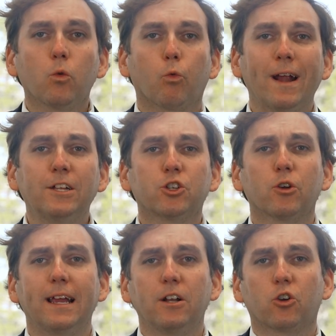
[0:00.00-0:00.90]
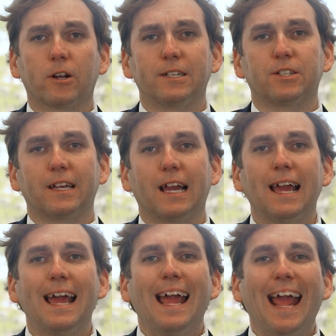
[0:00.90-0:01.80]
Rates are increasing
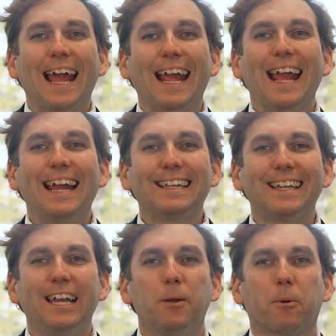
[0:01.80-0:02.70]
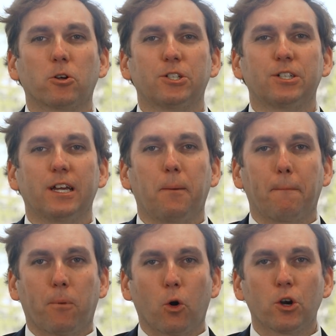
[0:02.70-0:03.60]
at
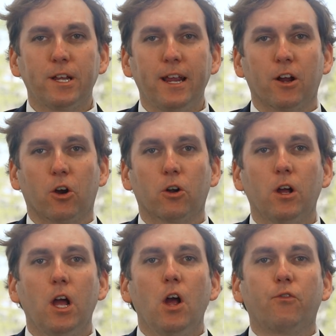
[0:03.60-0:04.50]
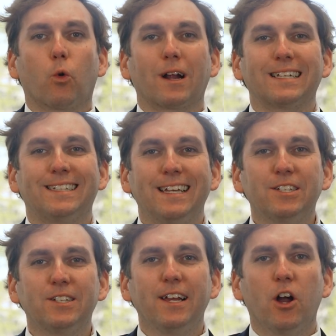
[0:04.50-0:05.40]
18% per year for
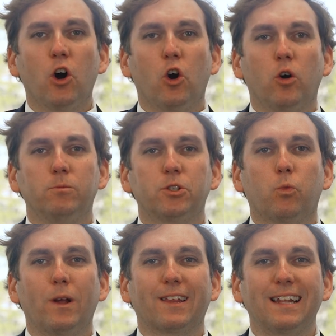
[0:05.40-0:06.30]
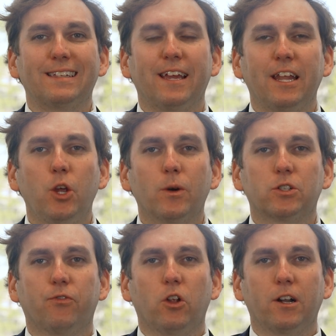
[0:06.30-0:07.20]
existing homes with
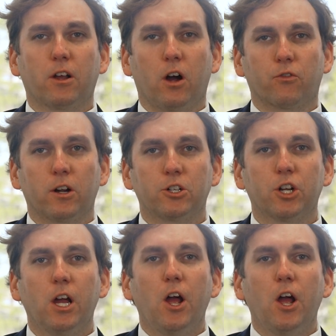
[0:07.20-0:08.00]
continuous flood coverage,